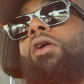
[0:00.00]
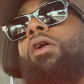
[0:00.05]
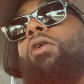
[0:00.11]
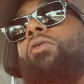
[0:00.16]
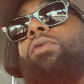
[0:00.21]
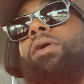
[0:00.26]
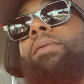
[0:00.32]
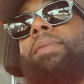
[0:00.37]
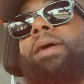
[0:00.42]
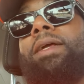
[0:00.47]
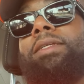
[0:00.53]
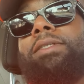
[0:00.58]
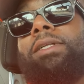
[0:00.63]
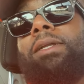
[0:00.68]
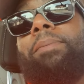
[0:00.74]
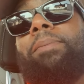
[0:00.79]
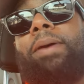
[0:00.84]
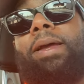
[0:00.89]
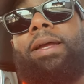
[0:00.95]
aren't what
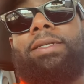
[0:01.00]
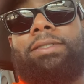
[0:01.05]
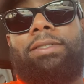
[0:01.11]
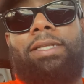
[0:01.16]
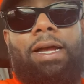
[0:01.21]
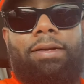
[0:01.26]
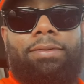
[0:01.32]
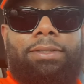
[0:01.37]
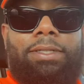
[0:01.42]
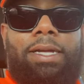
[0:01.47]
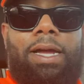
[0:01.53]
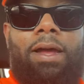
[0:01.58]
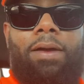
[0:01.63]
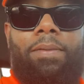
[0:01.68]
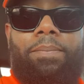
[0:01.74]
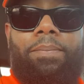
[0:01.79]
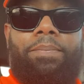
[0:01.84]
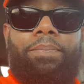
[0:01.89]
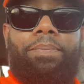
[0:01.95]
basically pay his
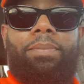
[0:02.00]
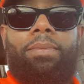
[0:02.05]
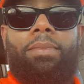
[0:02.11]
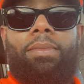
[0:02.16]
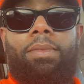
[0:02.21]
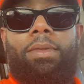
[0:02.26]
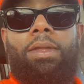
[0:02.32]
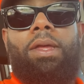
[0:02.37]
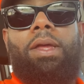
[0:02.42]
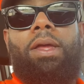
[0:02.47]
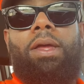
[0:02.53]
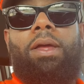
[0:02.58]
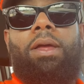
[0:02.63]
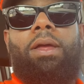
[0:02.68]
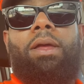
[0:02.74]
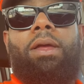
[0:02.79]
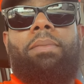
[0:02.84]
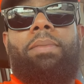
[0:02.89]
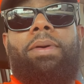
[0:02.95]
lifestyle.
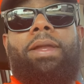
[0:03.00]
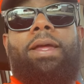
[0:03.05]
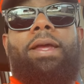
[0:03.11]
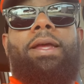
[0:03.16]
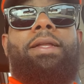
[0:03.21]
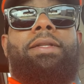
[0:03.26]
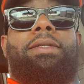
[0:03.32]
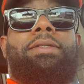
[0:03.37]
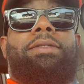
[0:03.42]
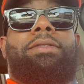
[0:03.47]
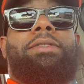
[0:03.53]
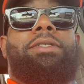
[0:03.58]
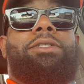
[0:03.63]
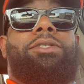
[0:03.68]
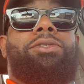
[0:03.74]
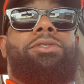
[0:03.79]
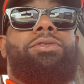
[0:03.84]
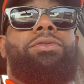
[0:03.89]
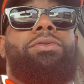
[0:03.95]
But then the
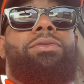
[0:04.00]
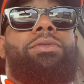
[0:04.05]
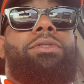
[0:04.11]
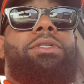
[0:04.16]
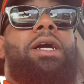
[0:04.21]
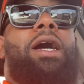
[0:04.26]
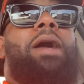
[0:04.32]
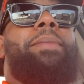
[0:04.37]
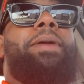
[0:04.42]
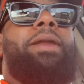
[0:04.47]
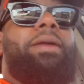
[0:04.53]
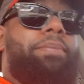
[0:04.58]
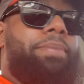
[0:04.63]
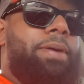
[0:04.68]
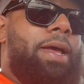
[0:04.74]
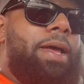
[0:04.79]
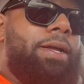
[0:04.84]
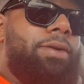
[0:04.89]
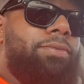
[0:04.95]
dude
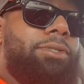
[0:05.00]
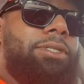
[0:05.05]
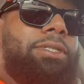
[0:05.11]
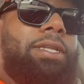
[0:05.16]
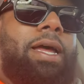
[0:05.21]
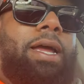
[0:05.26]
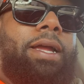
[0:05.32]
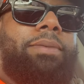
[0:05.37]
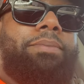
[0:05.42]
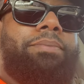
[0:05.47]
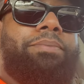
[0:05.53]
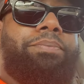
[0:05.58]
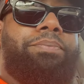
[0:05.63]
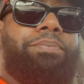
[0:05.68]
commented back and was like,